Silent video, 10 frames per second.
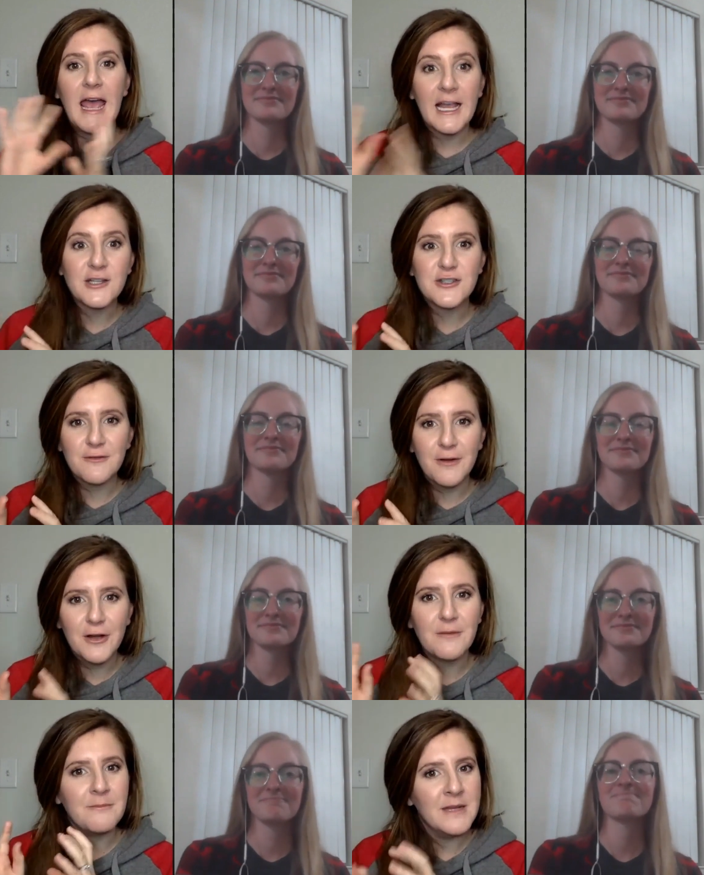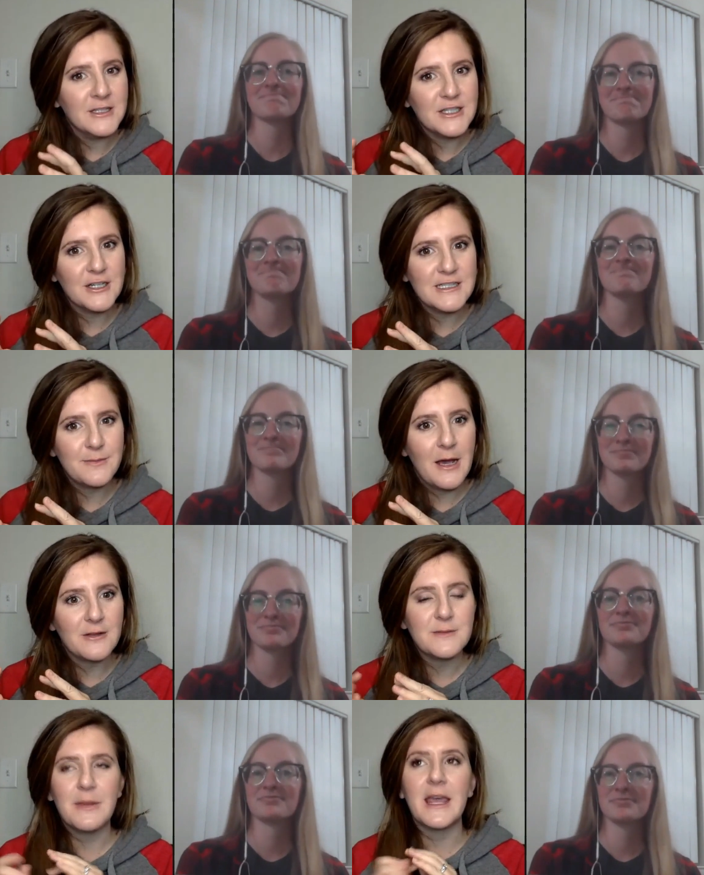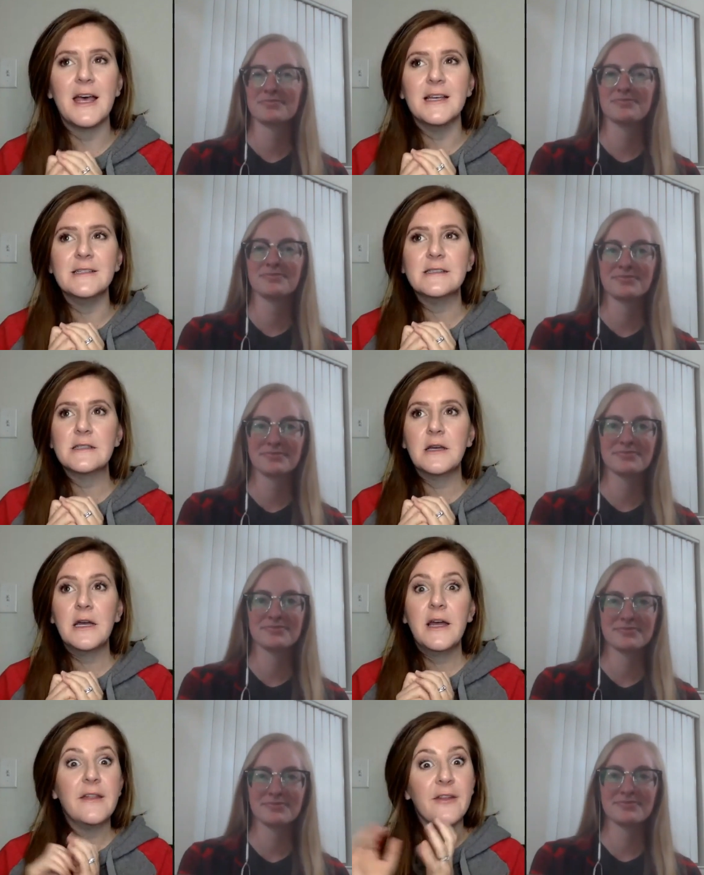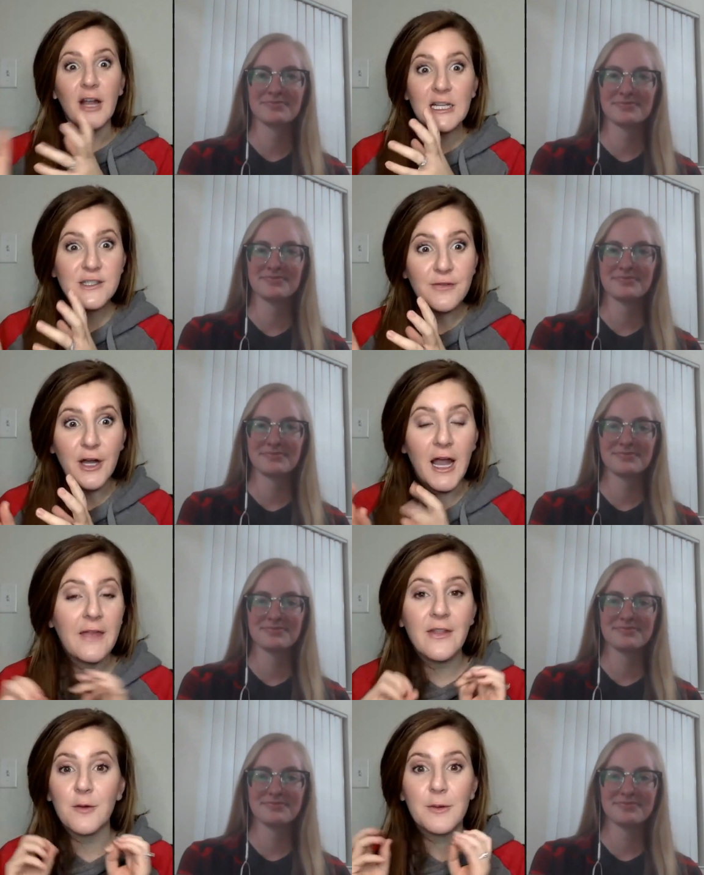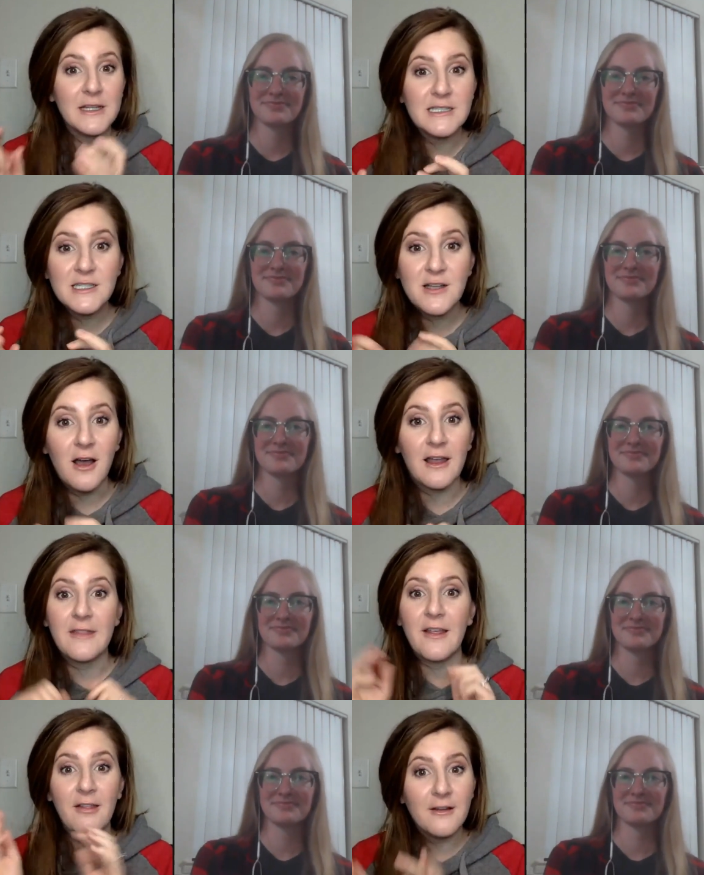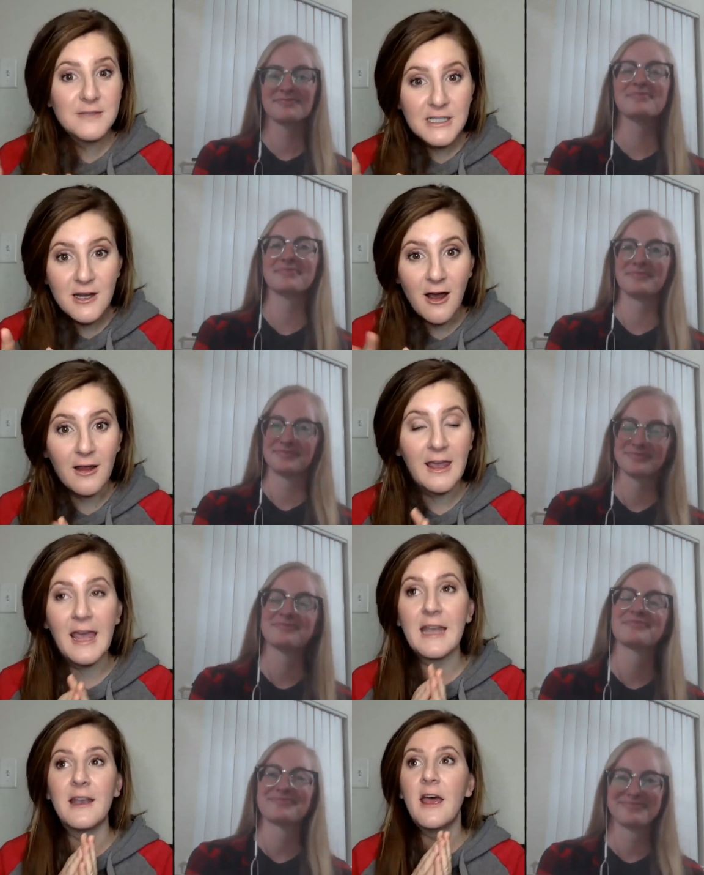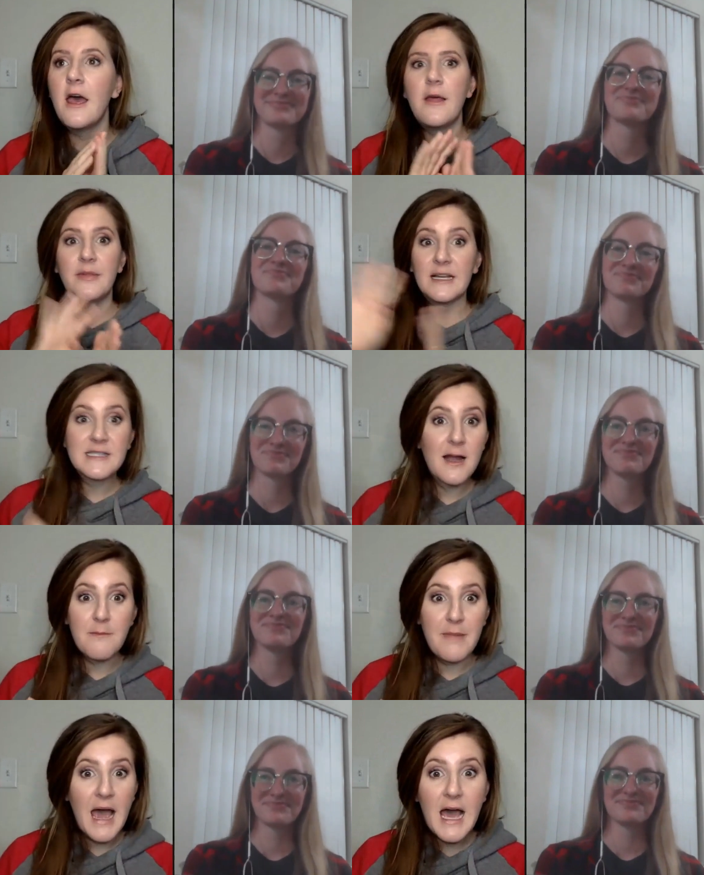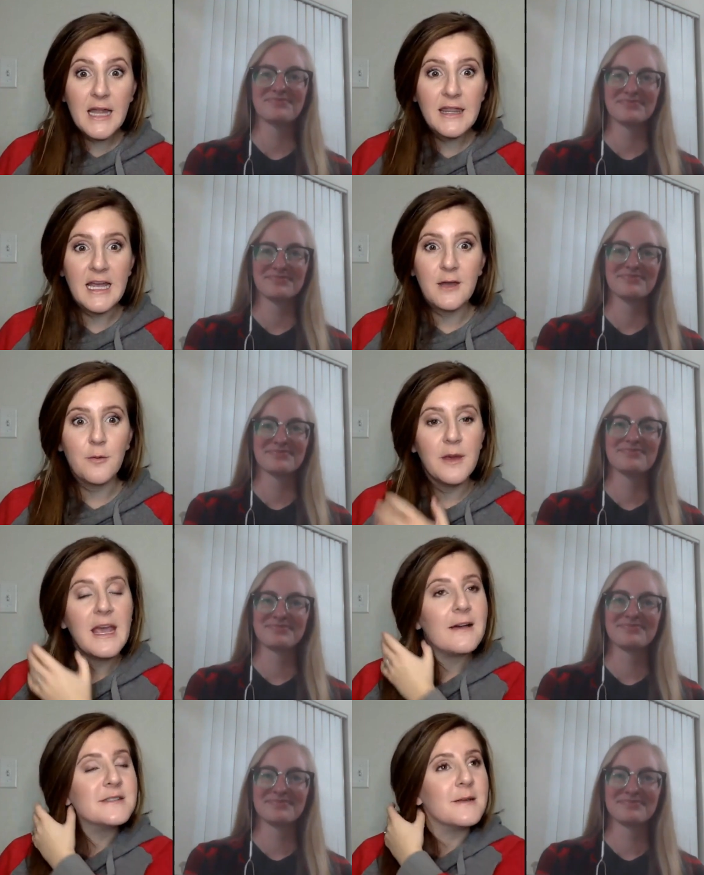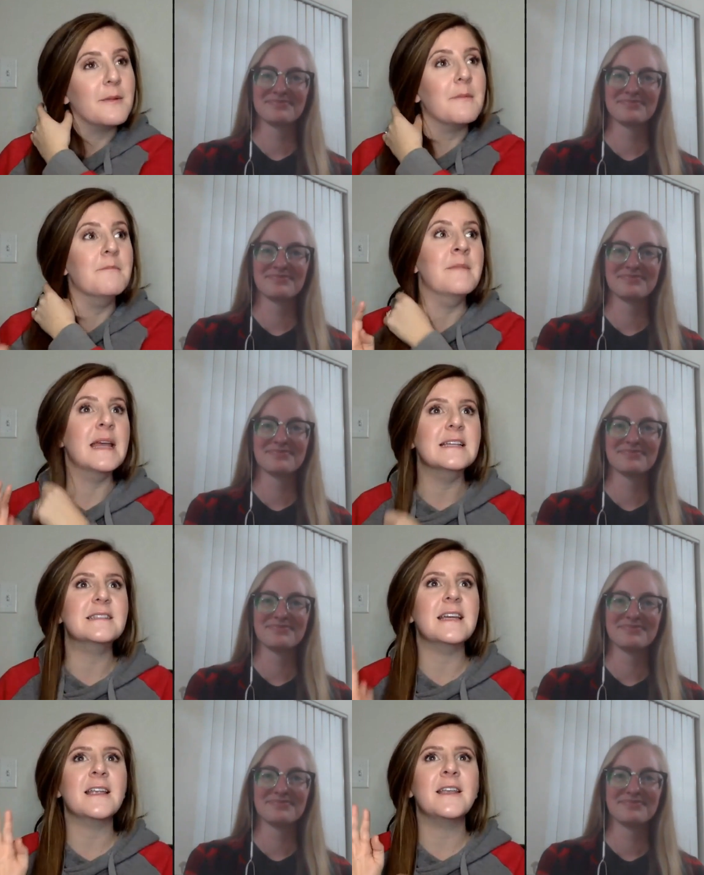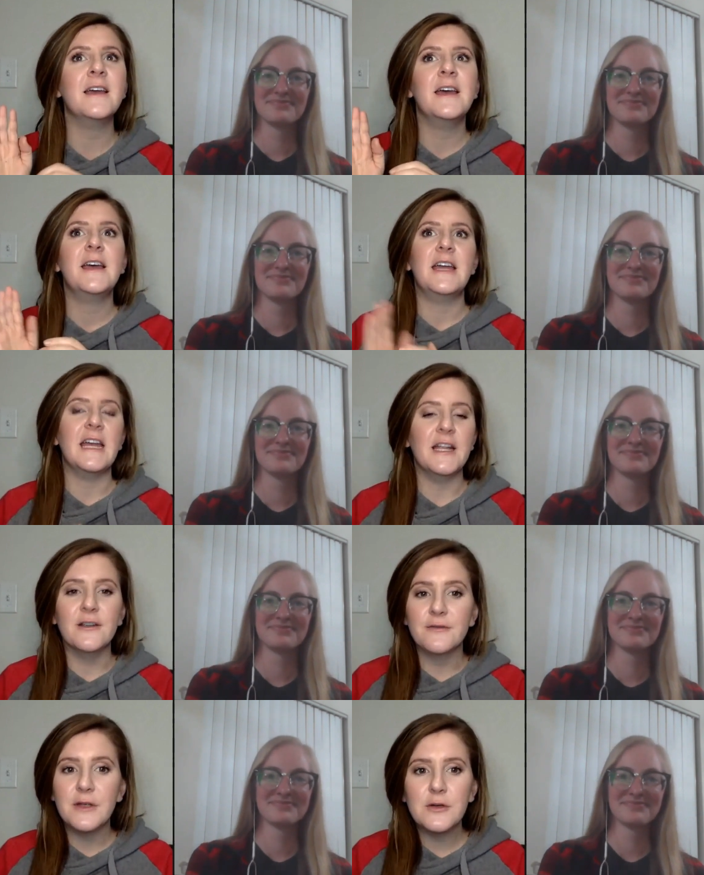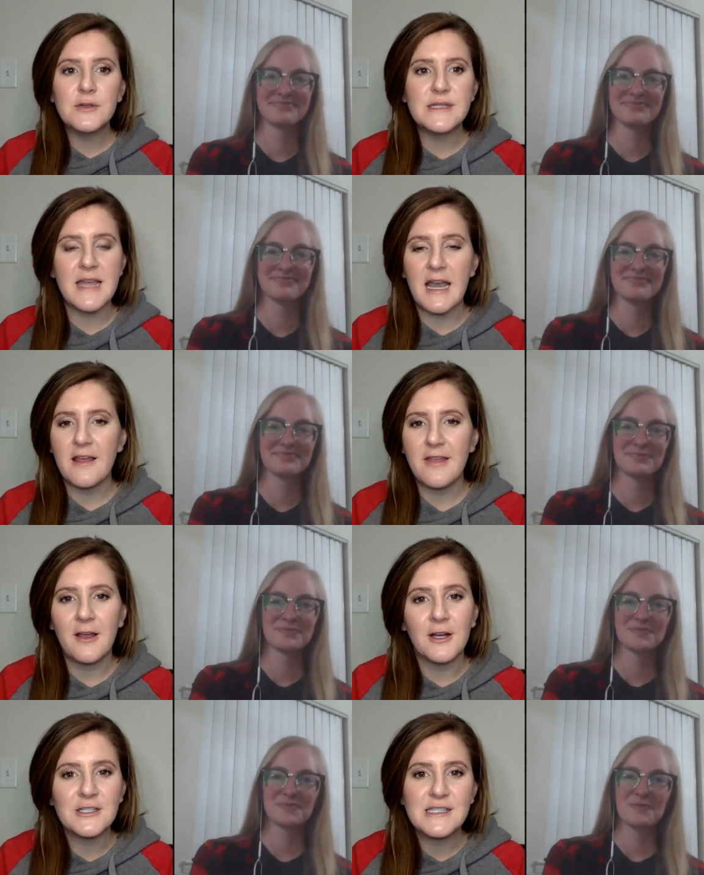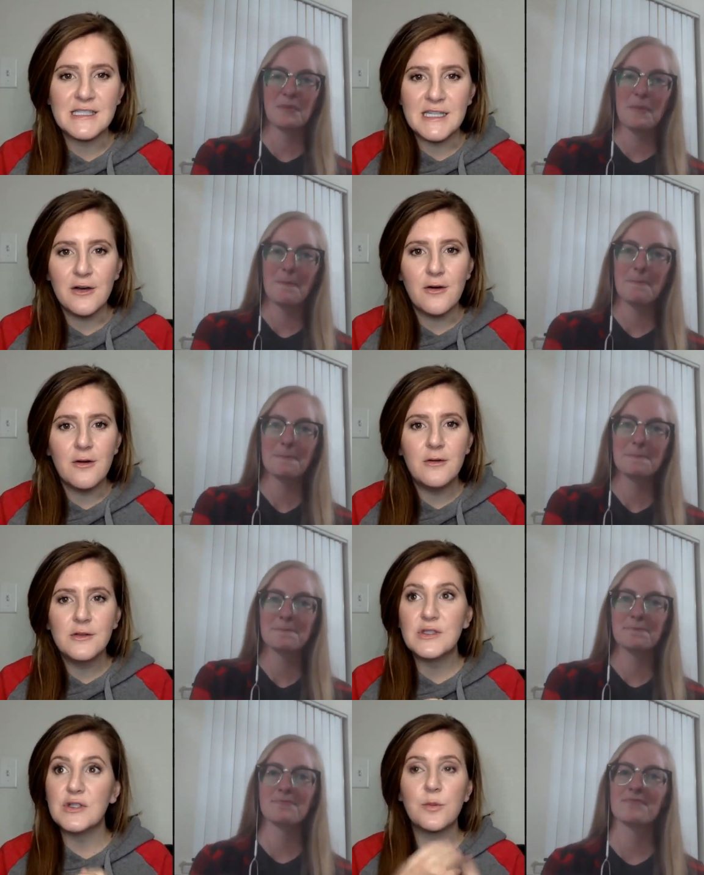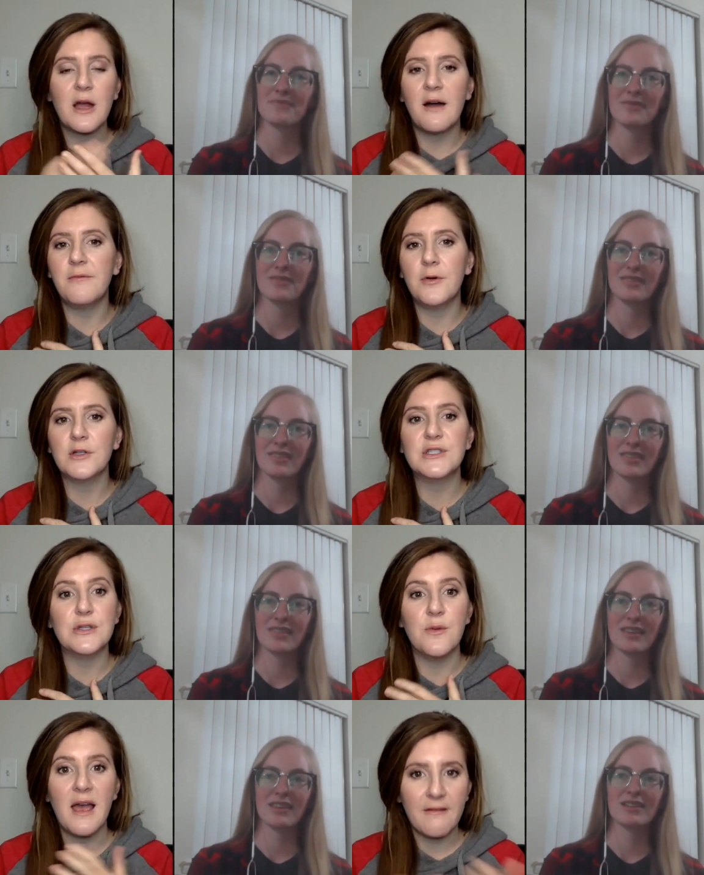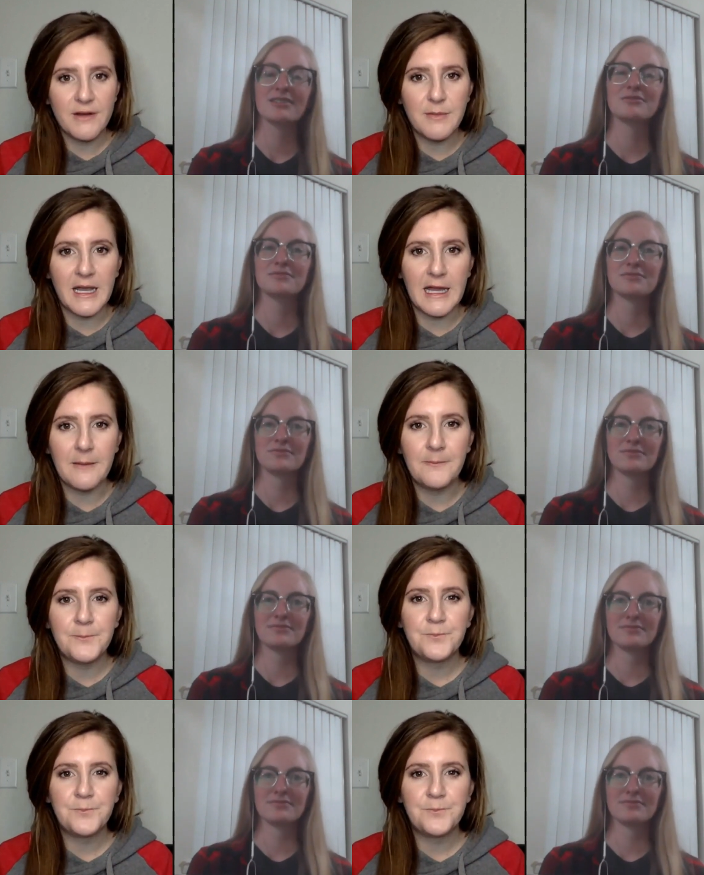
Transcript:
Speaker 1: extrovert military spouse because they're extrovert and they're willing to talk and they love to talk. And that's not bad. Like, we have some amazing interviews that I think are still super helpful to everybody.